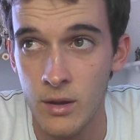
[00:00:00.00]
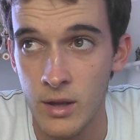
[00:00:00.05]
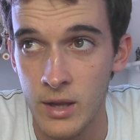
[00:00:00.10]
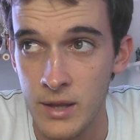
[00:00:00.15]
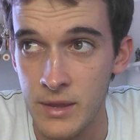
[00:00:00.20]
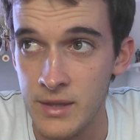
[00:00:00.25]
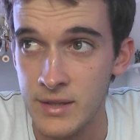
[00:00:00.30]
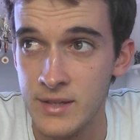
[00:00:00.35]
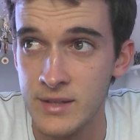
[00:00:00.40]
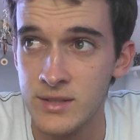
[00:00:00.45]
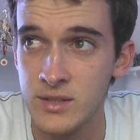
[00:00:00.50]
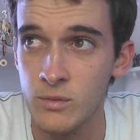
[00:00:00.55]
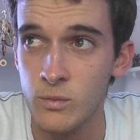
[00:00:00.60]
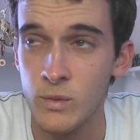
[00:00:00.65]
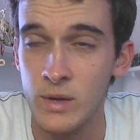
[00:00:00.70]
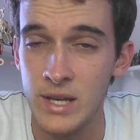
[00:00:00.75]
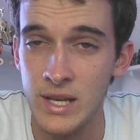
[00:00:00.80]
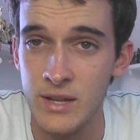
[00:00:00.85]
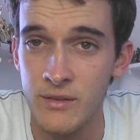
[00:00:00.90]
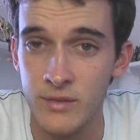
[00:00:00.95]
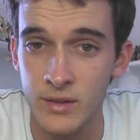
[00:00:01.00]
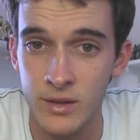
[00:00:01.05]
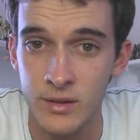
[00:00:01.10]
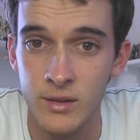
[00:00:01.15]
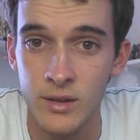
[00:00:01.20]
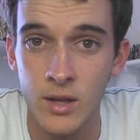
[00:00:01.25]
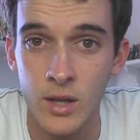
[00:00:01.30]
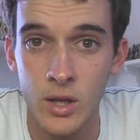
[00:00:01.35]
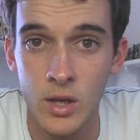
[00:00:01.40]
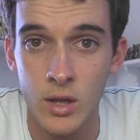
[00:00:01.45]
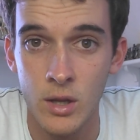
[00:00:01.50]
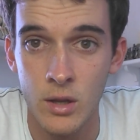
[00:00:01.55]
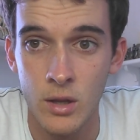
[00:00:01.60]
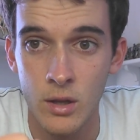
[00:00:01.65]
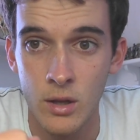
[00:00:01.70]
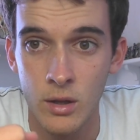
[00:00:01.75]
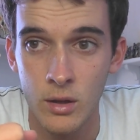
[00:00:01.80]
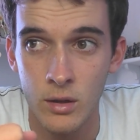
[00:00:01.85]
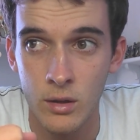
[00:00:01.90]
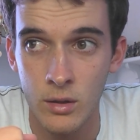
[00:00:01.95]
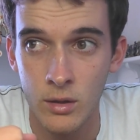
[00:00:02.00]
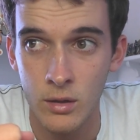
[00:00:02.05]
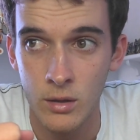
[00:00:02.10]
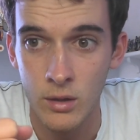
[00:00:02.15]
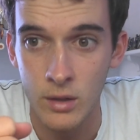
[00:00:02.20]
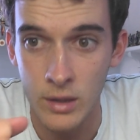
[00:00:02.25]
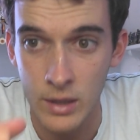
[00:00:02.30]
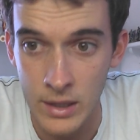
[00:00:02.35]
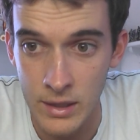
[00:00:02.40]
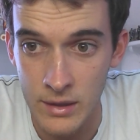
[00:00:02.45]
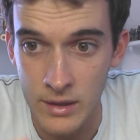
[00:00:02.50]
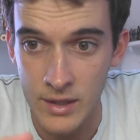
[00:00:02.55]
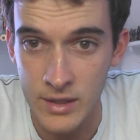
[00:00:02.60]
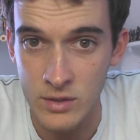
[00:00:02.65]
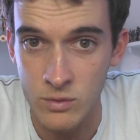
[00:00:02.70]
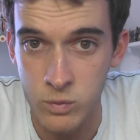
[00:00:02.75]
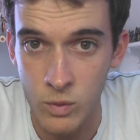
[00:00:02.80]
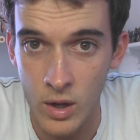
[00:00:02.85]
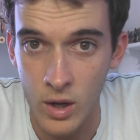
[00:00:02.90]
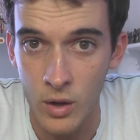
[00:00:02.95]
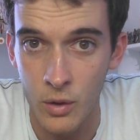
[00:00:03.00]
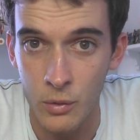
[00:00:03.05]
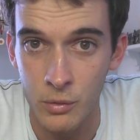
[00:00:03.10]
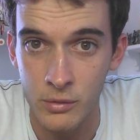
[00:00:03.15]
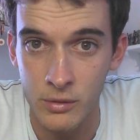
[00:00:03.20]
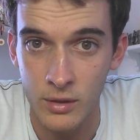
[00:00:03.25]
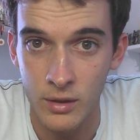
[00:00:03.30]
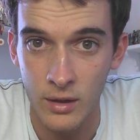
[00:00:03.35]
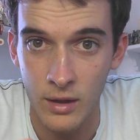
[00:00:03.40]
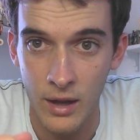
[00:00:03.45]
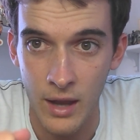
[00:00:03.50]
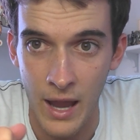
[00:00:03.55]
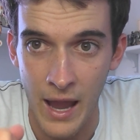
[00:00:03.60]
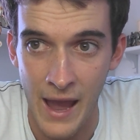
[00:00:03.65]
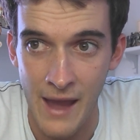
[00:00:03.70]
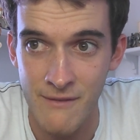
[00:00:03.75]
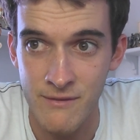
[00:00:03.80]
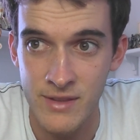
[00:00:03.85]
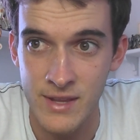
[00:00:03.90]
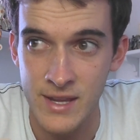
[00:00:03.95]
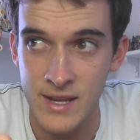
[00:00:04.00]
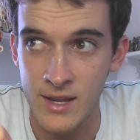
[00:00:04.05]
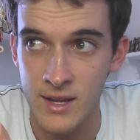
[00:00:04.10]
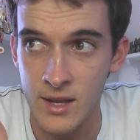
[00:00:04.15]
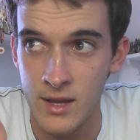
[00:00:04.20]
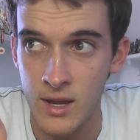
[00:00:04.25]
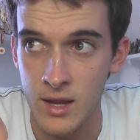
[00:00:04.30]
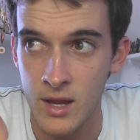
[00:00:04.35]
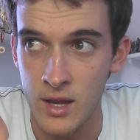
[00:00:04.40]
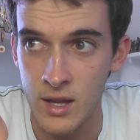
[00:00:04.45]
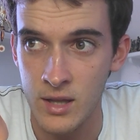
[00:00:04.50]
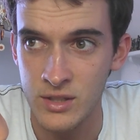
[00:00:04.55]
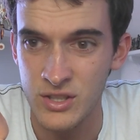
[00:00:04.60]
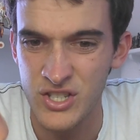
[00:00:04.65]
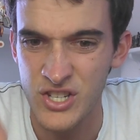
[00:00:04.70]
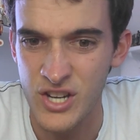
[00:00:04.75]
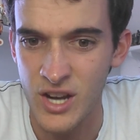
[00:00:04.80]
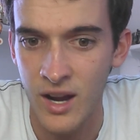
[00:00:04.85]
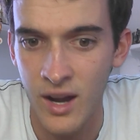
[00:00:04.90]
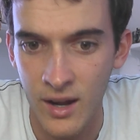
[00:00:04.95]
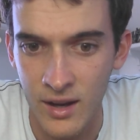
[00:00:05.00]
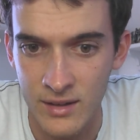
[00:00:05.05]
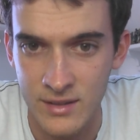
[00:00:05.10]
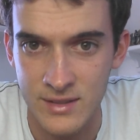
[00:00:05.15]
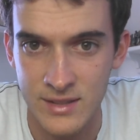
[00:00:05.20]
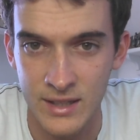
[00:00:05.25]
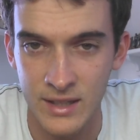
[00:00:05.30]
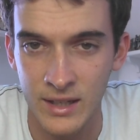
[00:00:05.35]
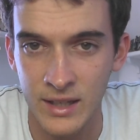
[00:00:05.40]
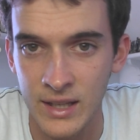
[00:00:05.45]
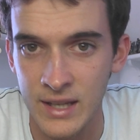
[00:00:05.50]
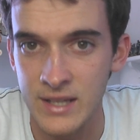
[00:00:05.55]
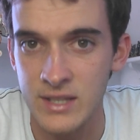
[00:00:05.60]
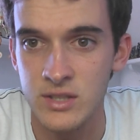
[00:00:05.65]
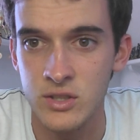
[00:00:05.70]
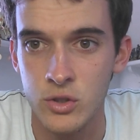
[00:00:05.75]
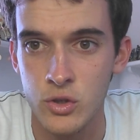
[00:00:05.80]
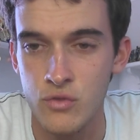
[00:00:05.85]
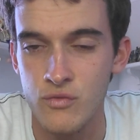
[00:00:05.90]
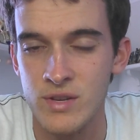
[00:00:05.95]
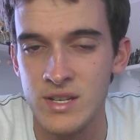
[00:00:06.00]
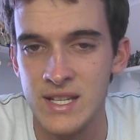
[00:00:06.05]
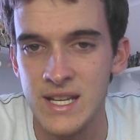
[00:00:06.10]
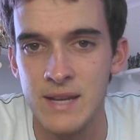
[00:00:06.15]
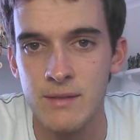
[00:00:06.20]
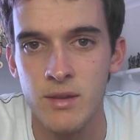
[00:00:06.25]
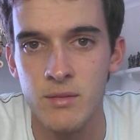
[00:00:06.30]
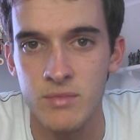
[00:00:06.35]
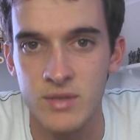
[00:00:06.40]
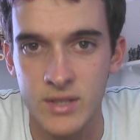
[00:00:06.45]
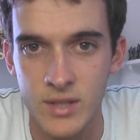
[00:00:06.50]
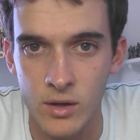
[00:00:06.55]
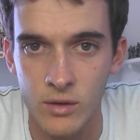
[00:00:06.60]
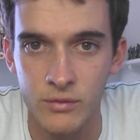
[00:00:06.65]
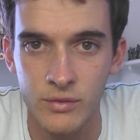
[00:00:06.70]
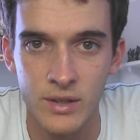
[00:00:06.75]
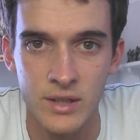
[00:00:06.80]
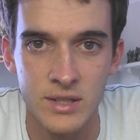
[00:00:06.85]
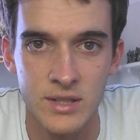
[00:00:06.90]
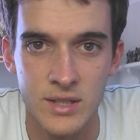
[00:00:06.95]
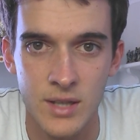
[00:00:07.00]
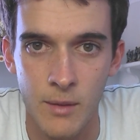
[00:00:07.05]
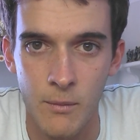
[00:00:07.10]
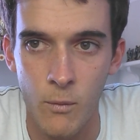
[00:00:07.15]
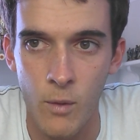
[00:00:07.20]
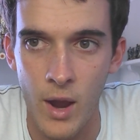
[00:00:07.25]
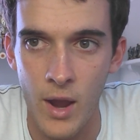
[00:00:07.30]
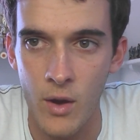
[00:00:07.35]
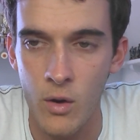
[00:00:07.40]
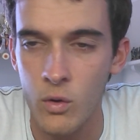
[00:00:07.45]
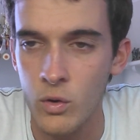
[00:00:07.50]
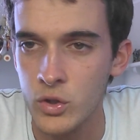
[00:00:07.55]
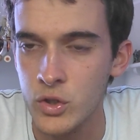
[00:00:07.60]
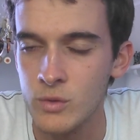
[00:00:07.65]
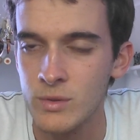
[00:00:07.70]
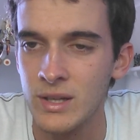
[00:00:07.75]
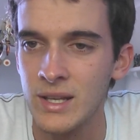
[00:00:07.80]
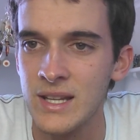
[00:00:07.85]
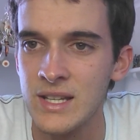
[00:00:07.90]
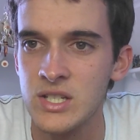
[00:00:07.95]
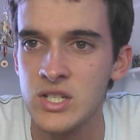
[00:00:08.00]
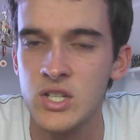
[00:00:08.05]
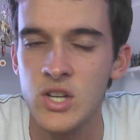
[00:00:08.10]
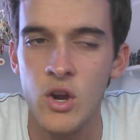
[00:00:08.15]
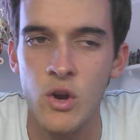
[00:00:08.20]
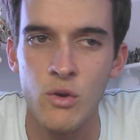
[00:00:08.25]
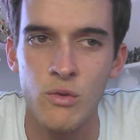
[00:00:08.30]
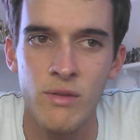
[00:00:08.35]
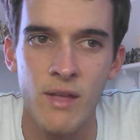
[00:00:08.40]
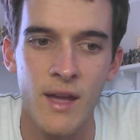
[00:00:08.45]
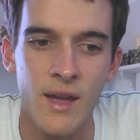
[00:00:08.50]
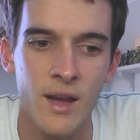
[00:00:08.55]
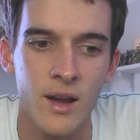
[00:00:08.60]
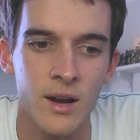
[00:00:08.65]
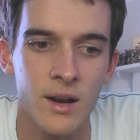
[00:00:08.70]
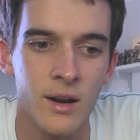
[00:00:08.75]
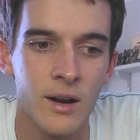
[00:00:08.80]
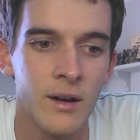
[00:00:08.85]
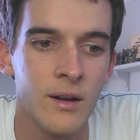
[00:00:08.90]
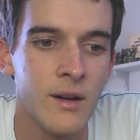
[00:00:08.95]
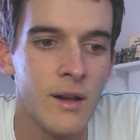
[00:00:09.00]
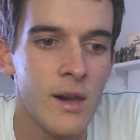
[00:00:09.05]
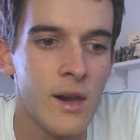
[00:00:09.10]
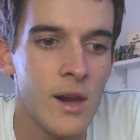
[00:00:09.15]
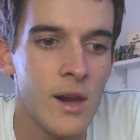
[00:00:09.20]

in the system we live in this world, have the chance at least to redeem themselves in some way, or to at least show they are